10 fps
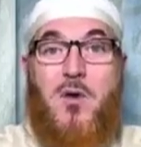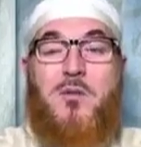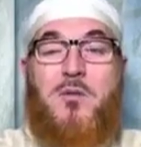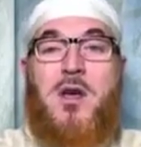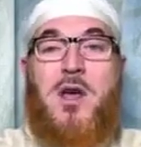
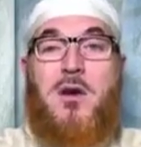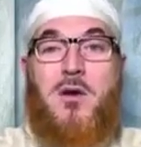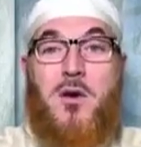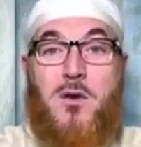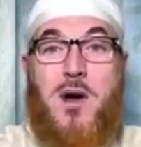whom you
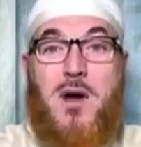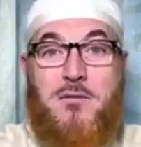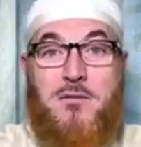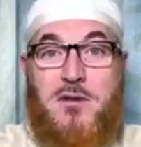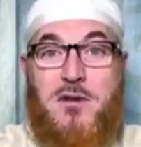can go
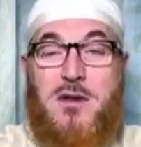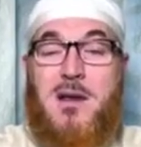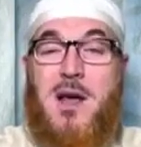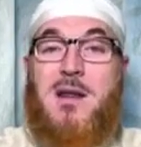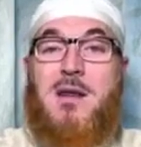and visit,
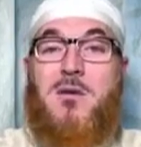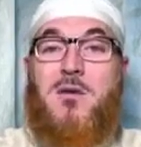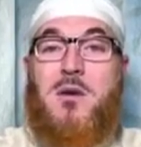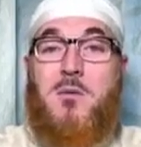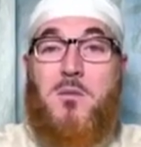and they
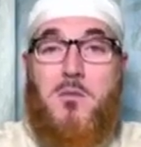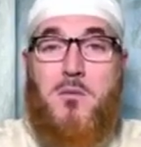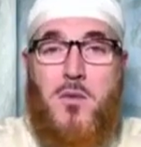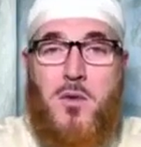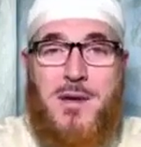will be
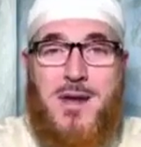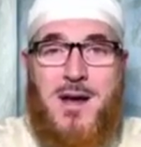more